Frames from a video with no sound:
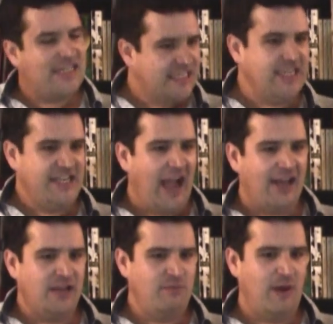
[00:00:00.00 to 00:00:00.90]
i did yeah
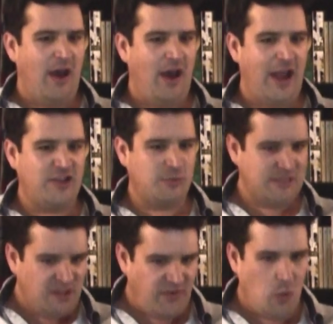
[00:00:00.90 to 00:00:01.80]
i didn't uh, i took
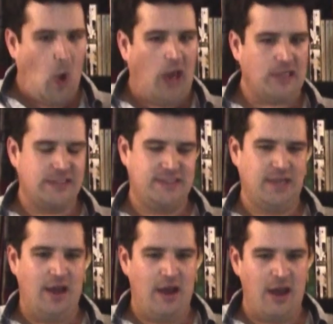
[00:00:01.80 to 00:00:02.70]
myself on
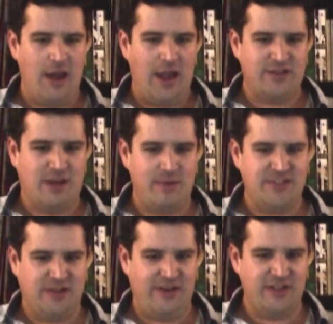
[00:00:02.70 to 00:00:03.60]
walks uh, i taught
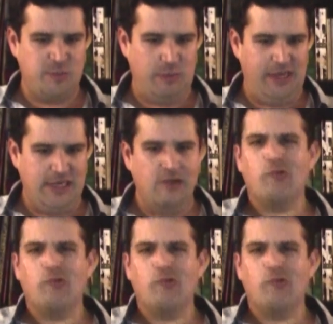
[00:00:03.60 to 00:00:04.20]
myself how to speak